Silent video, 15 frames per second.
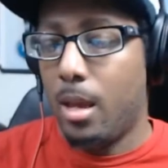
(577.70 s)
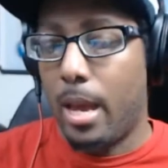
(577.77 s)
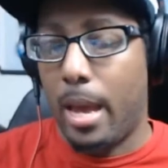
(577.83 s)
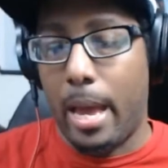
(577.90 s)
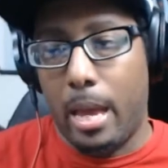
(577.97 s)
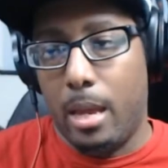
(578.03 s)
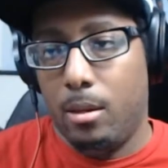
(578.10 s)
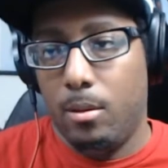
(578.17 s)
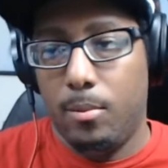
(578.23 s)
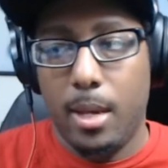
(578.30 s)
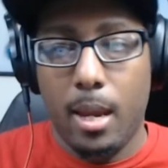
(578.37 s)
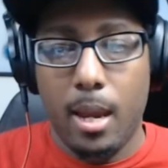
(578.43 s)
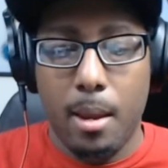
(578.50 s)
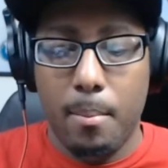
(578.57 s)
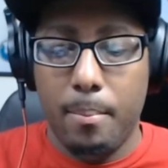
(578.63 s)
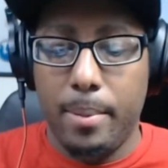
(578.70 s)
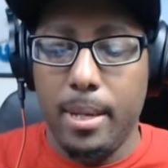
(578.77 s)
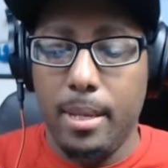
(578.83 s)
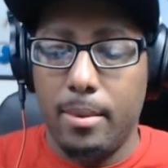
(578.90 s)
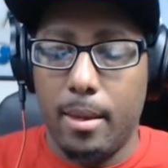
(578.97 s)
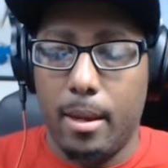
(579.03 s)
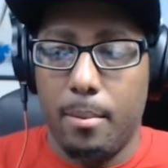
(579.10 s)
You can't
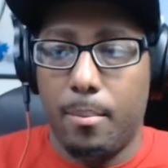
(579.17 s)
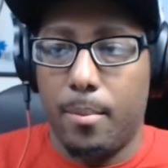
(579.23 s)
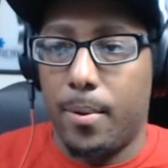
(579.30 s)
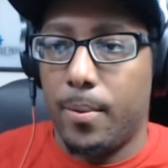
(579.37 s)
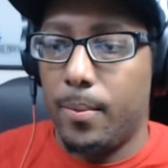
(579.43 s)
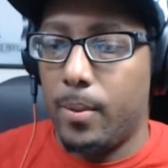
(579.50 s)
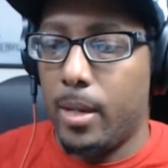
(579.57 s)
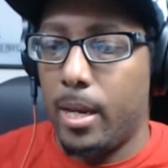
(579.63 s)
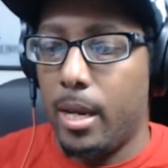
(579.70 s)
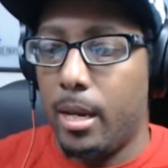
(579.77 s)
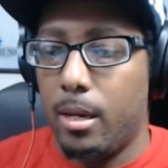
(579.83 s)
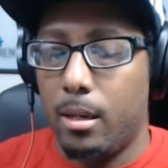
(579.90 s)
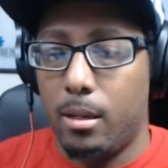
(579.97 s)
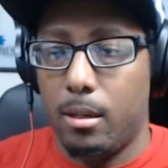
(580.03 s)
beat that, bro. Like,